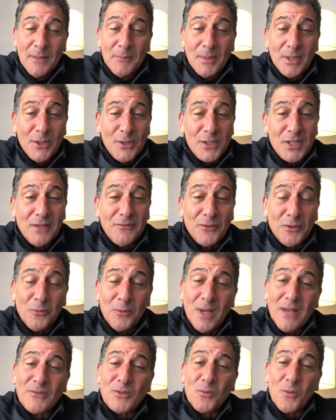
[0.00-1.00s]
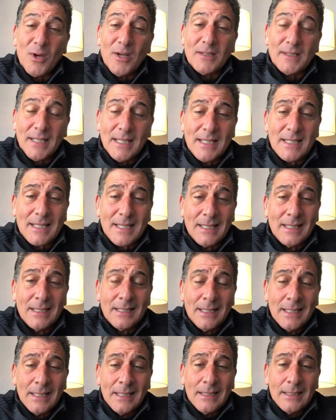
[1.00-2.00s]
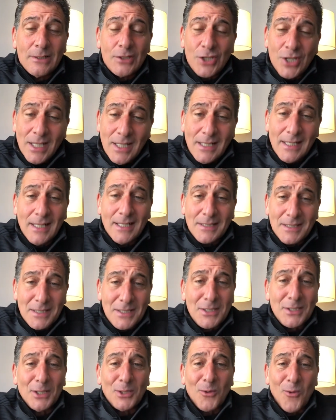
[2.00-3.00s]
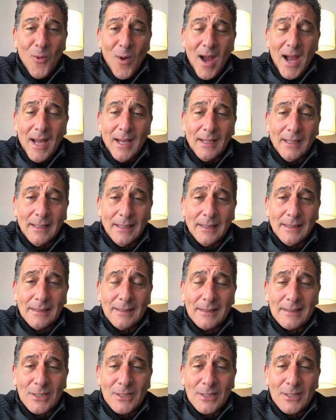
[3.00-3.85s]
because if the refs work decent, Gene gets to sit quietly.